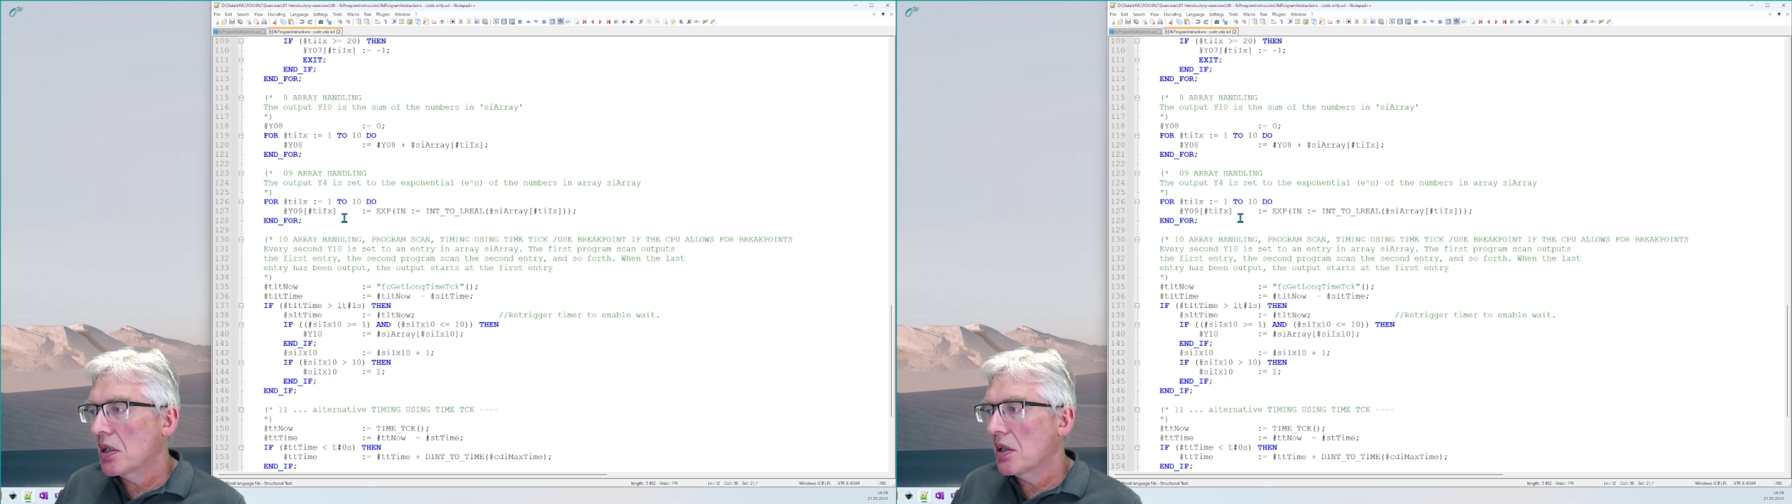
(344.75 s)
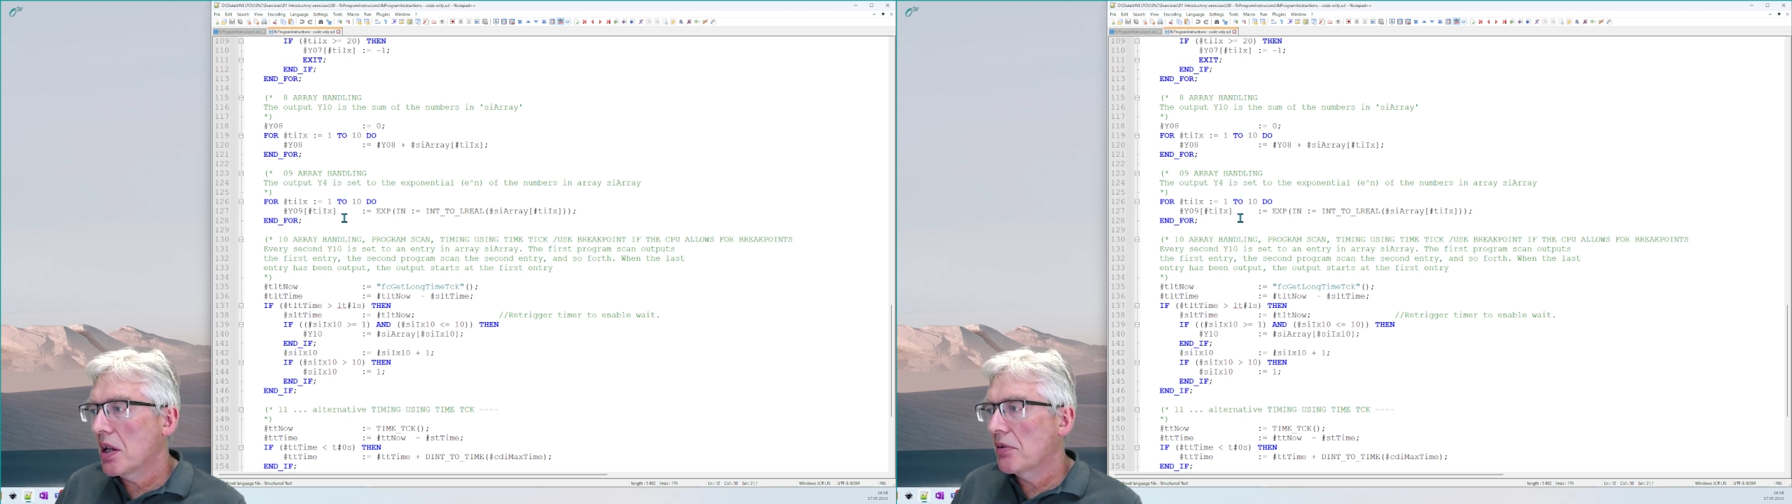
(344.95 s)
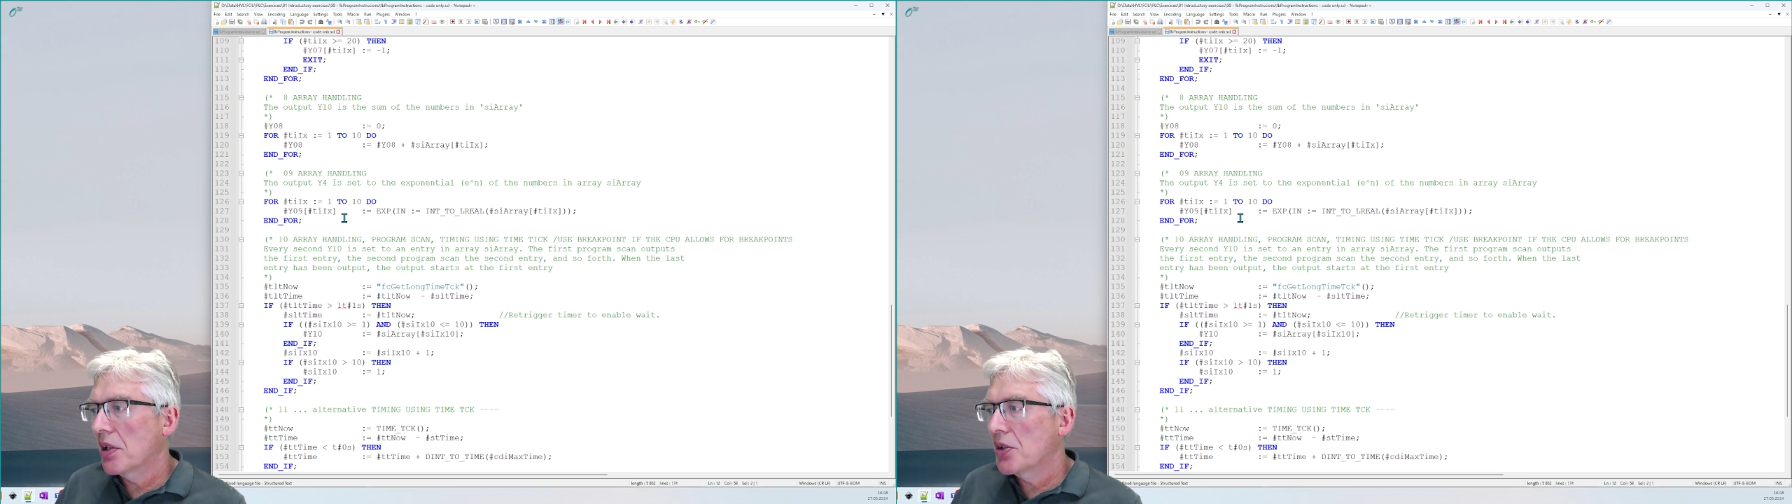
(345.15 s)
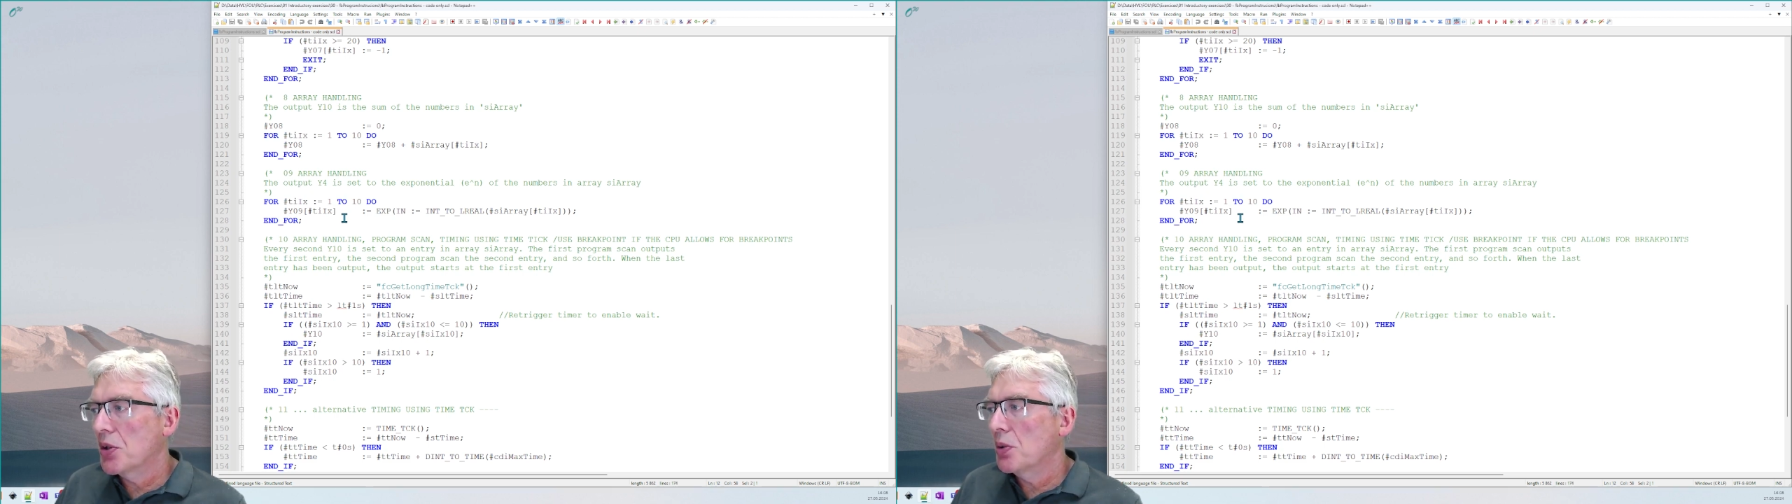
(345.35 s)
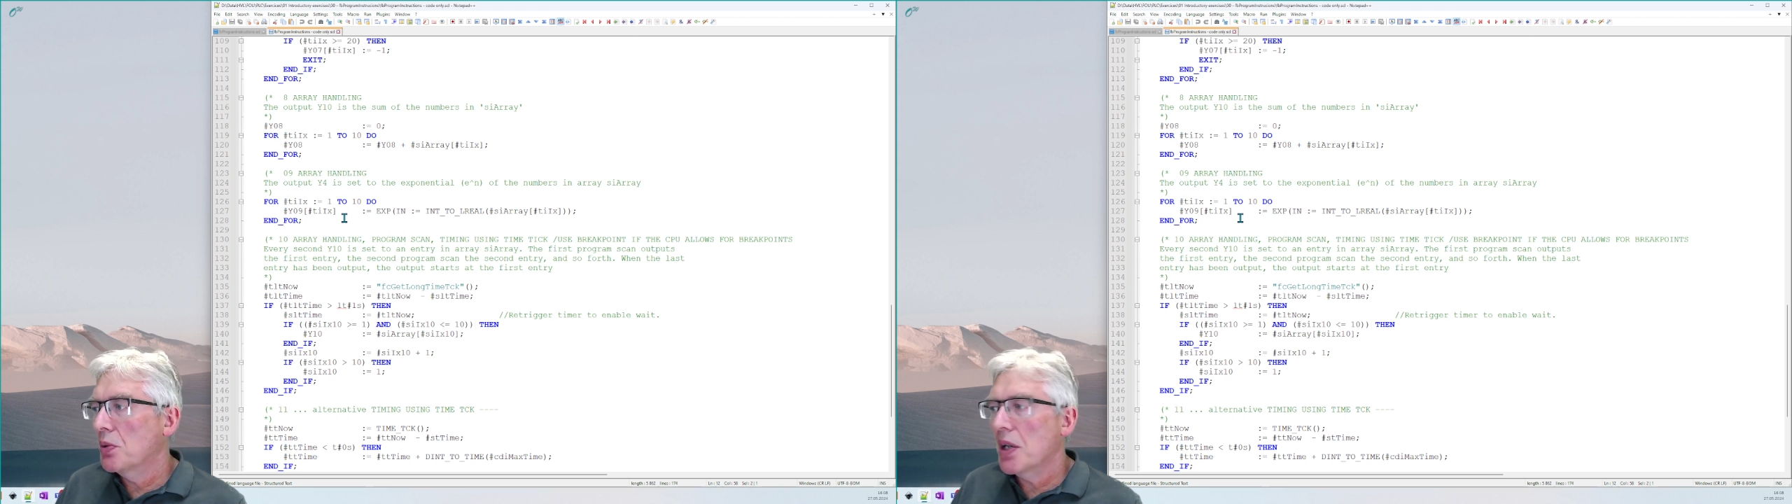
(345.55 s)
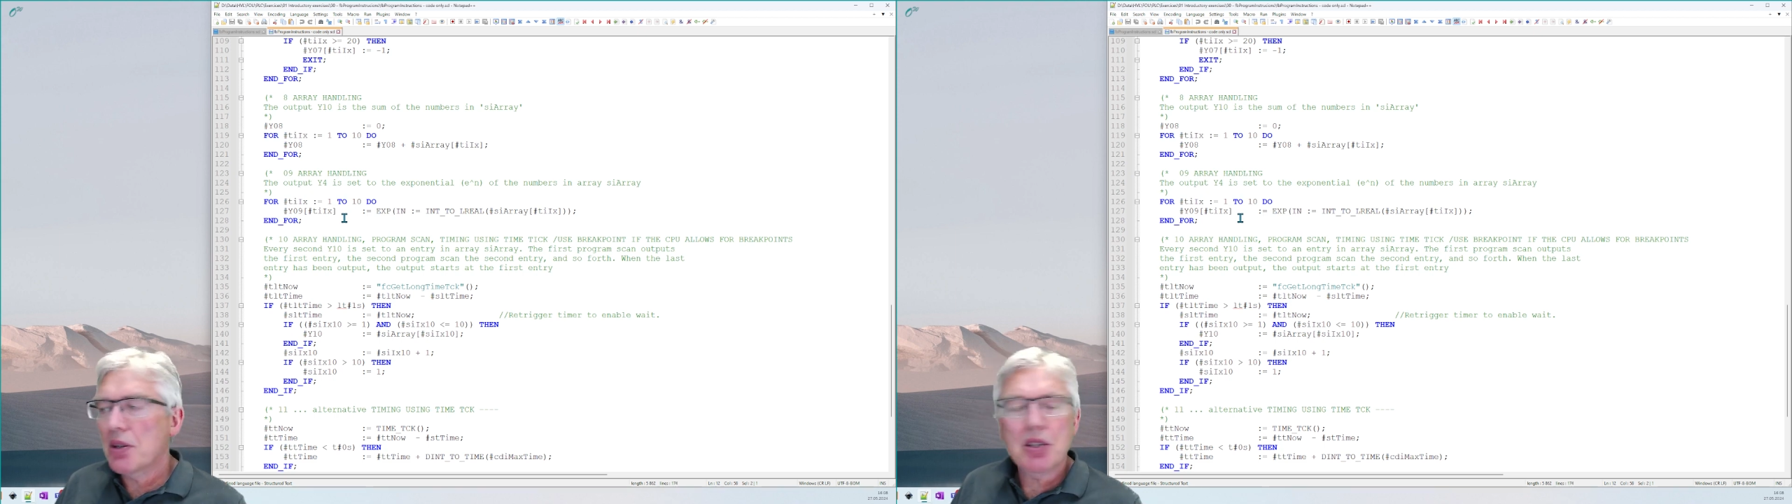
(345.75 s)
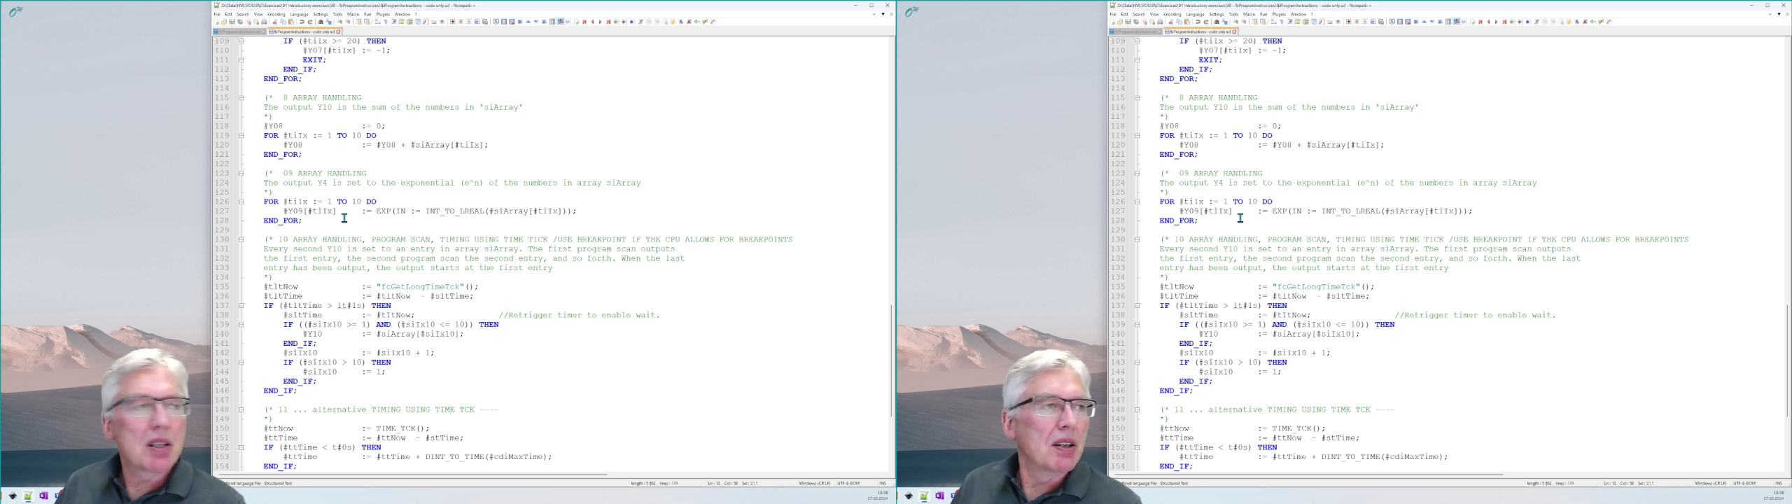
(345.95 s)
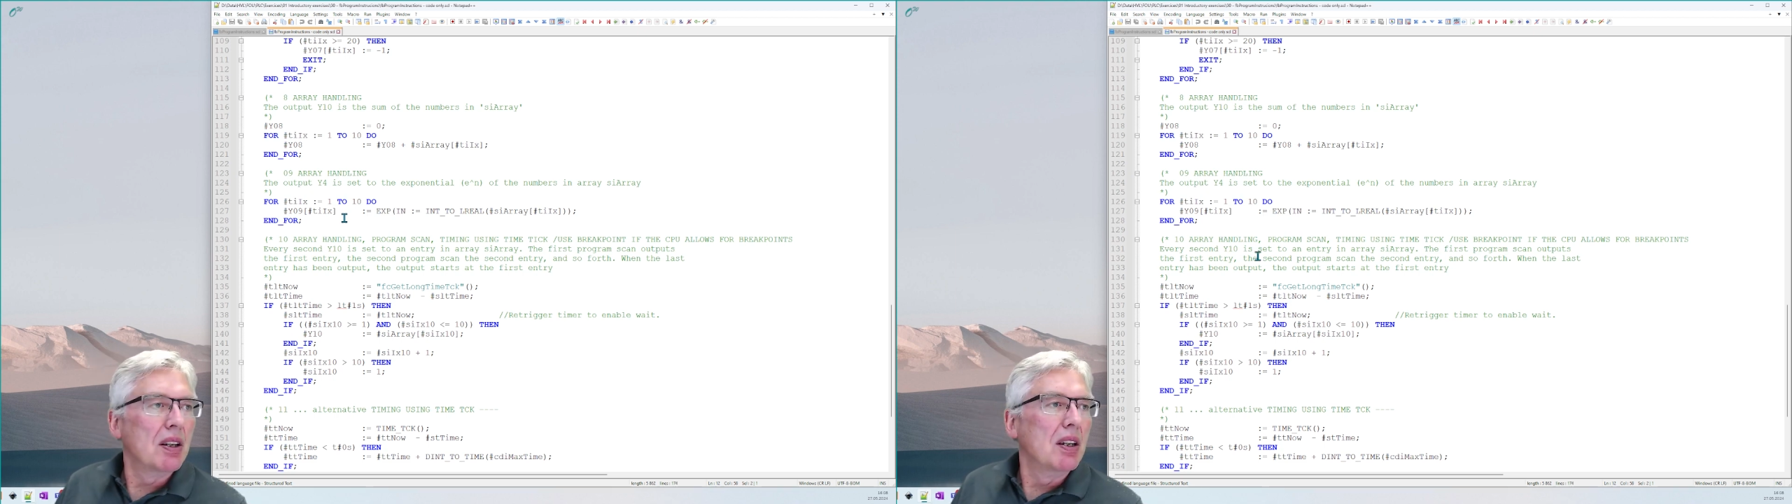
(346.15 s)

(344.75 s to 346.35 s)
an array too. Yes,